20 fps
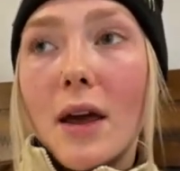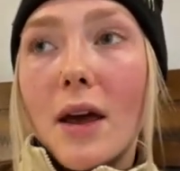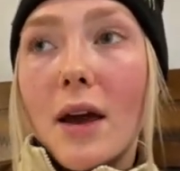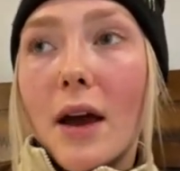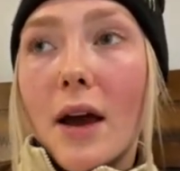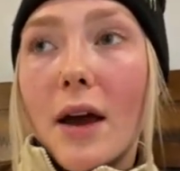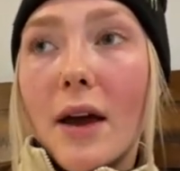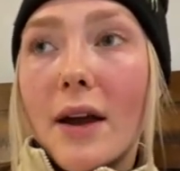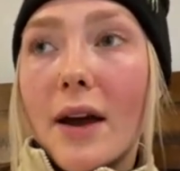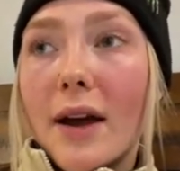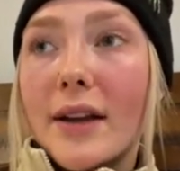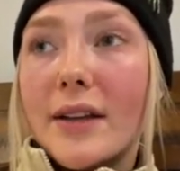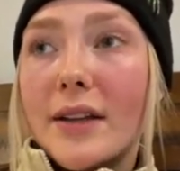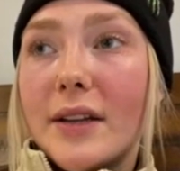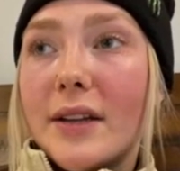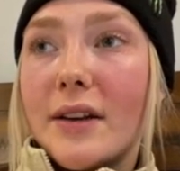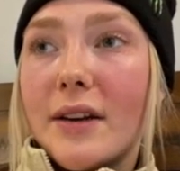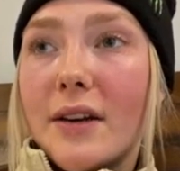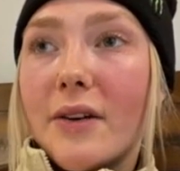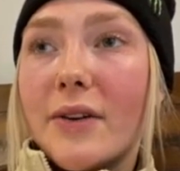And I,
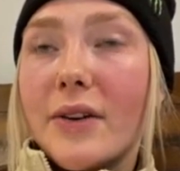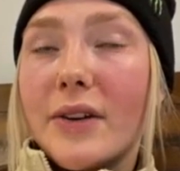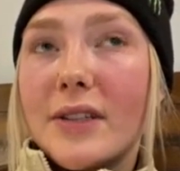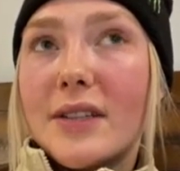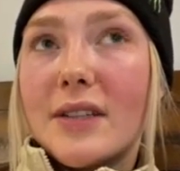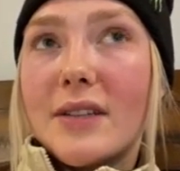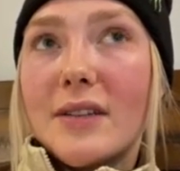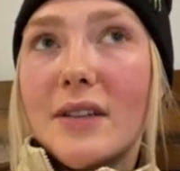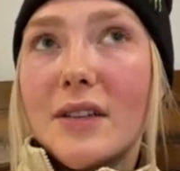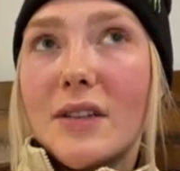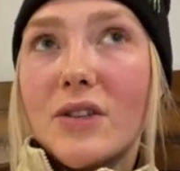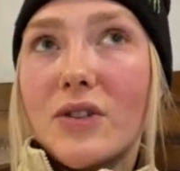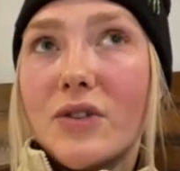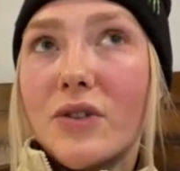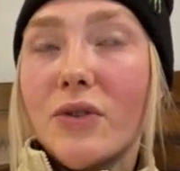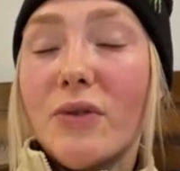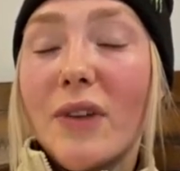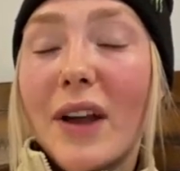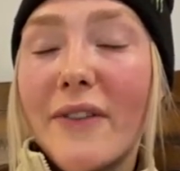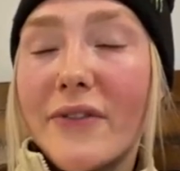you know, it's it's
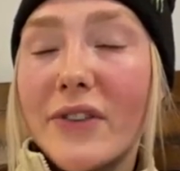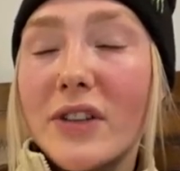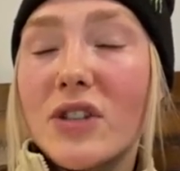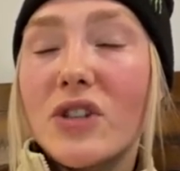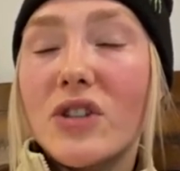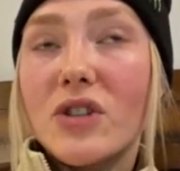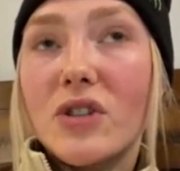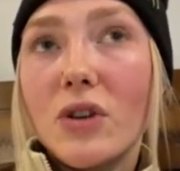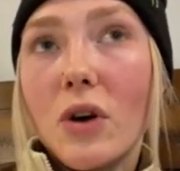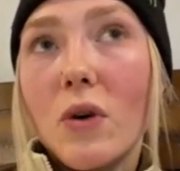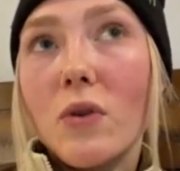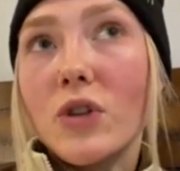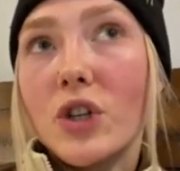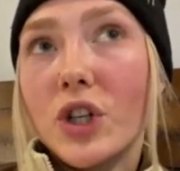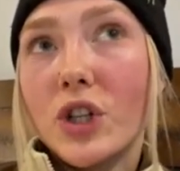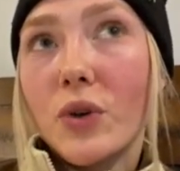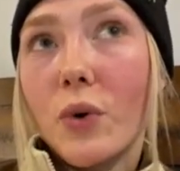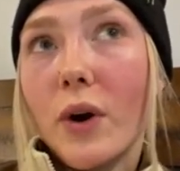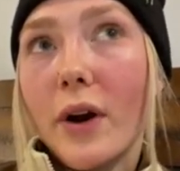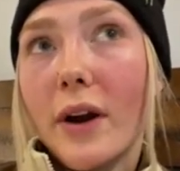true life is so
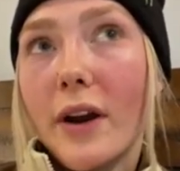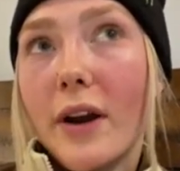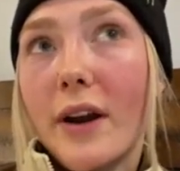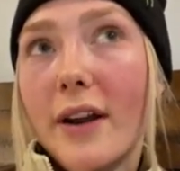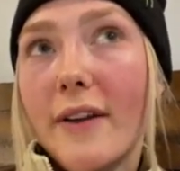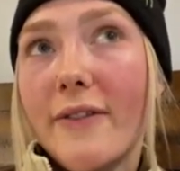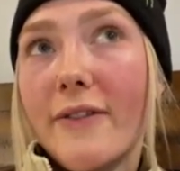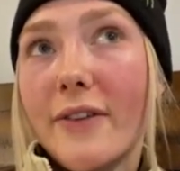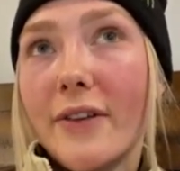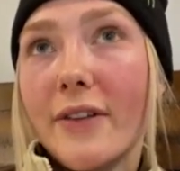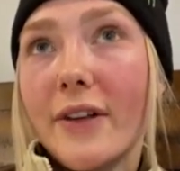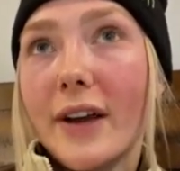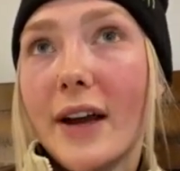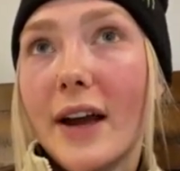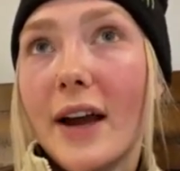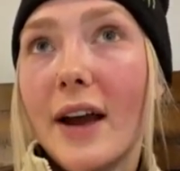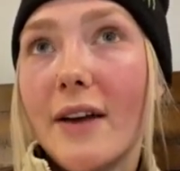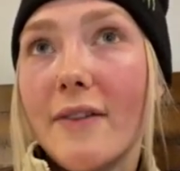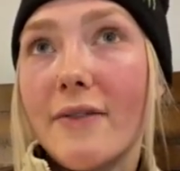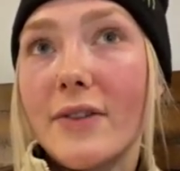short and I feel like
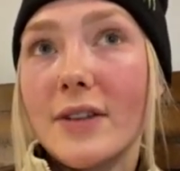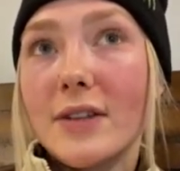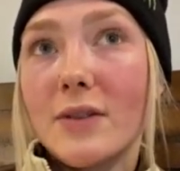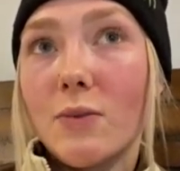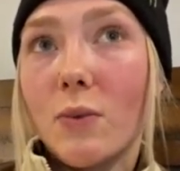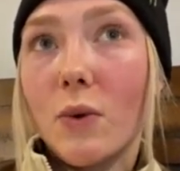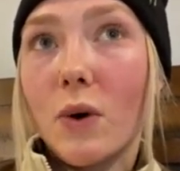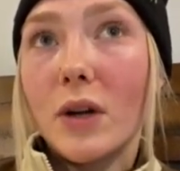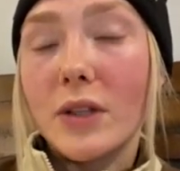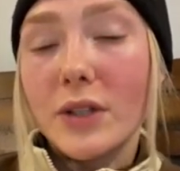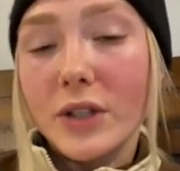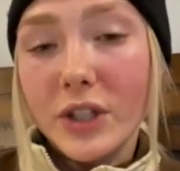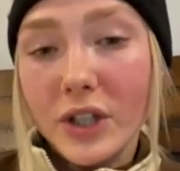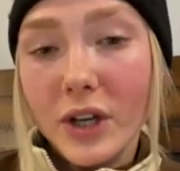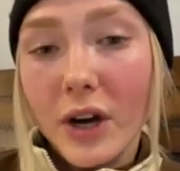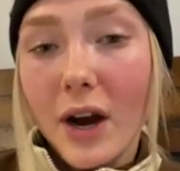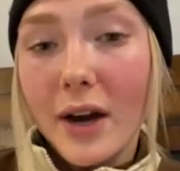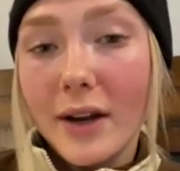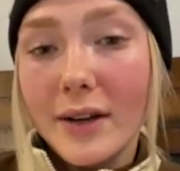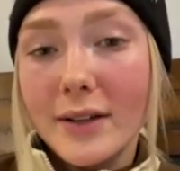I have this one
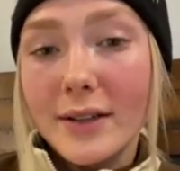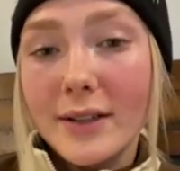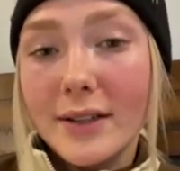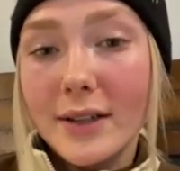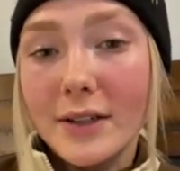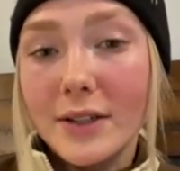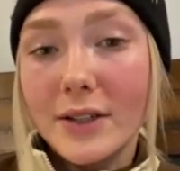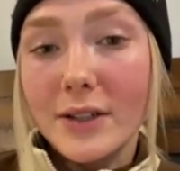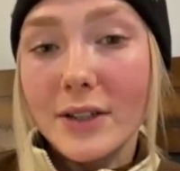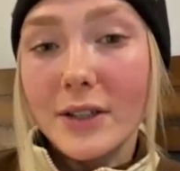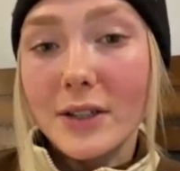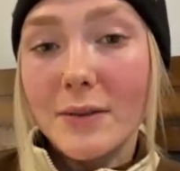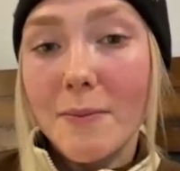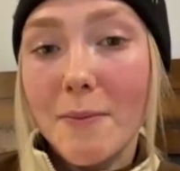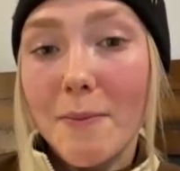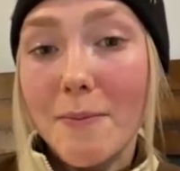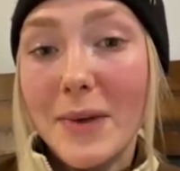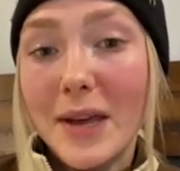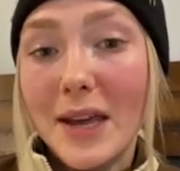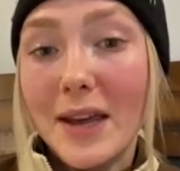shot to
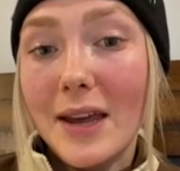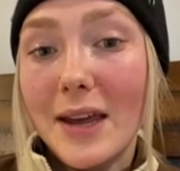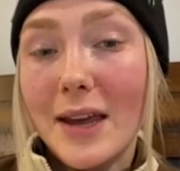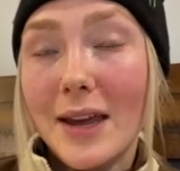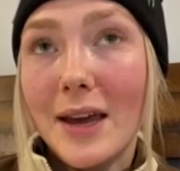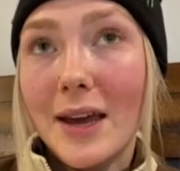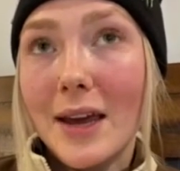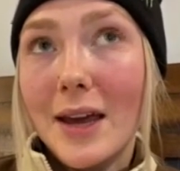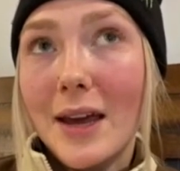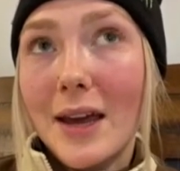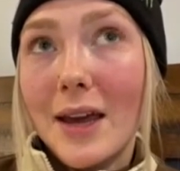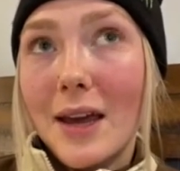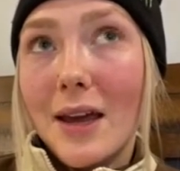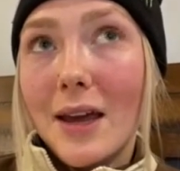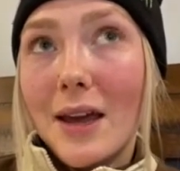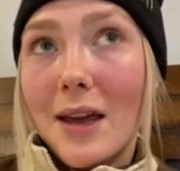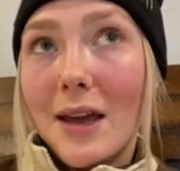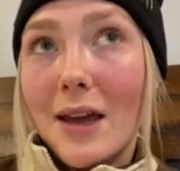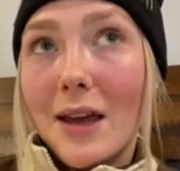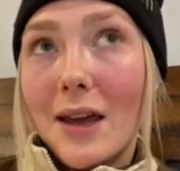just be
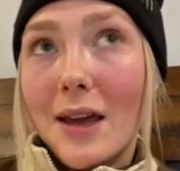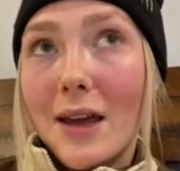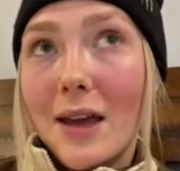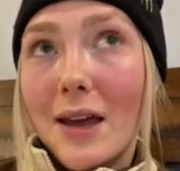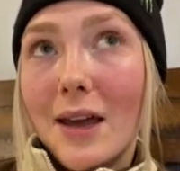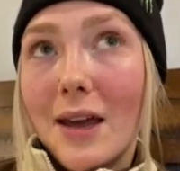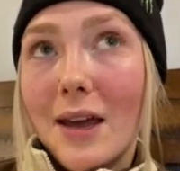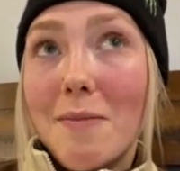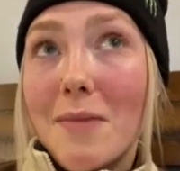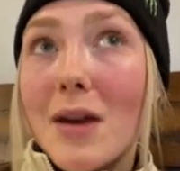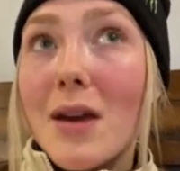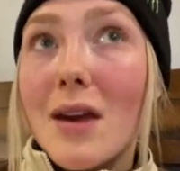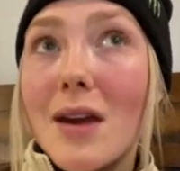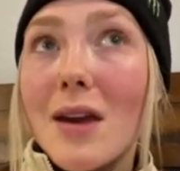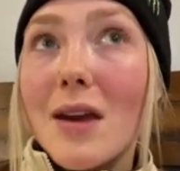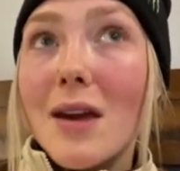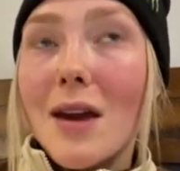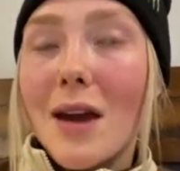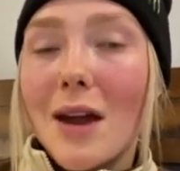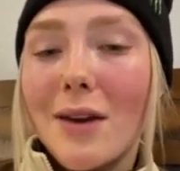be
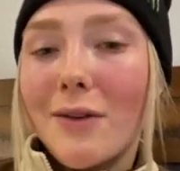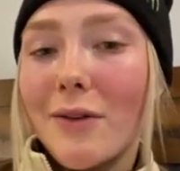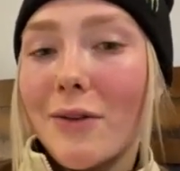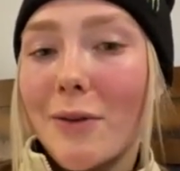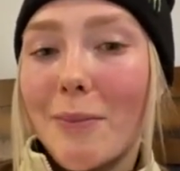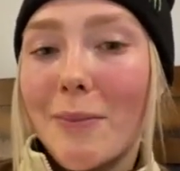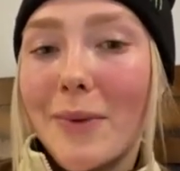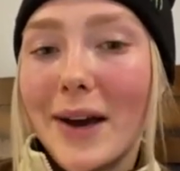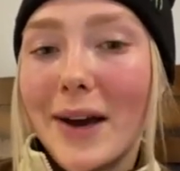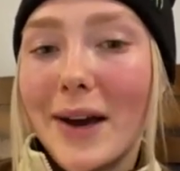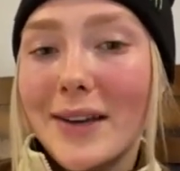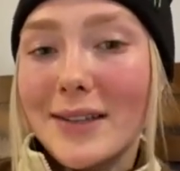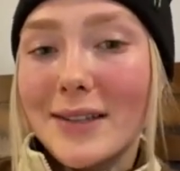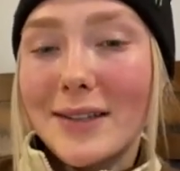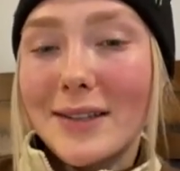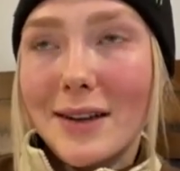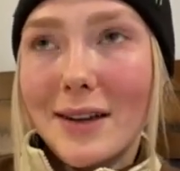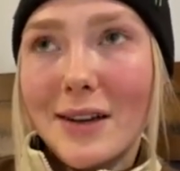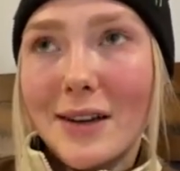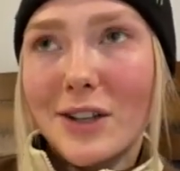me and do the
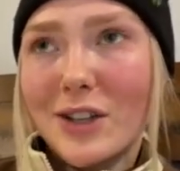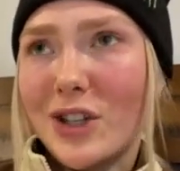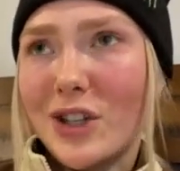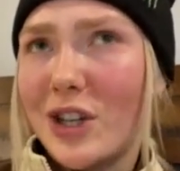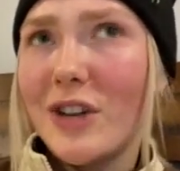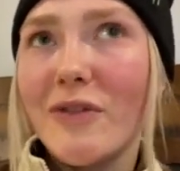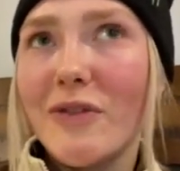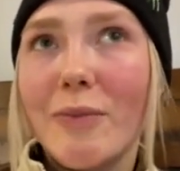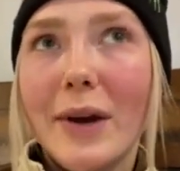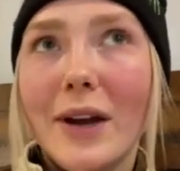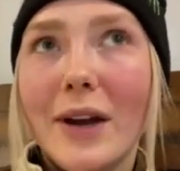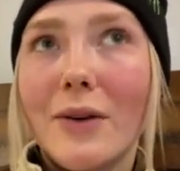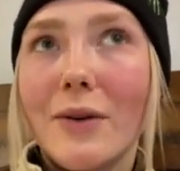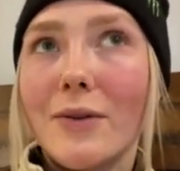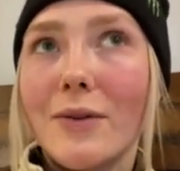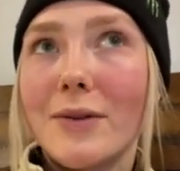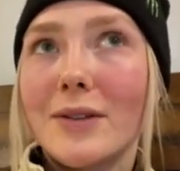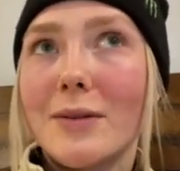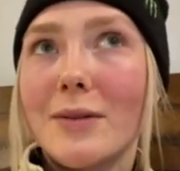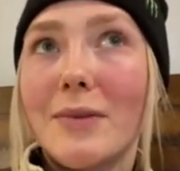best and achieve my
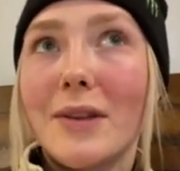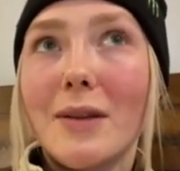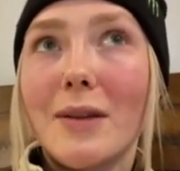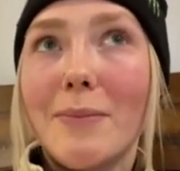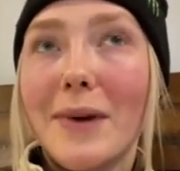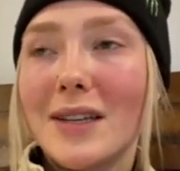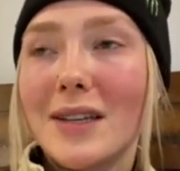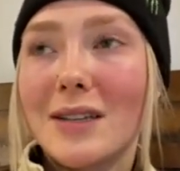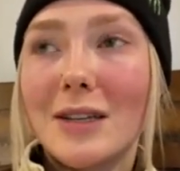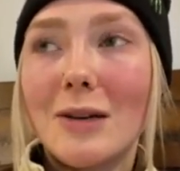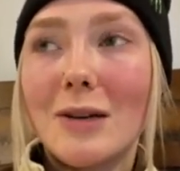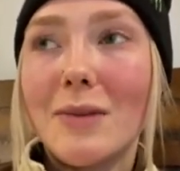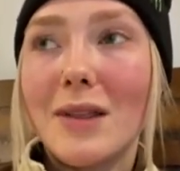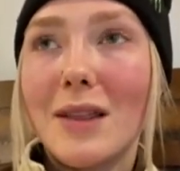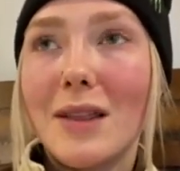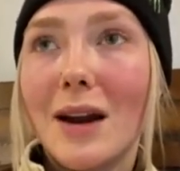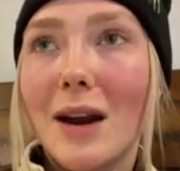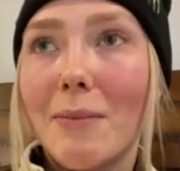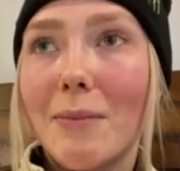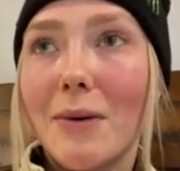goals and be the best human that I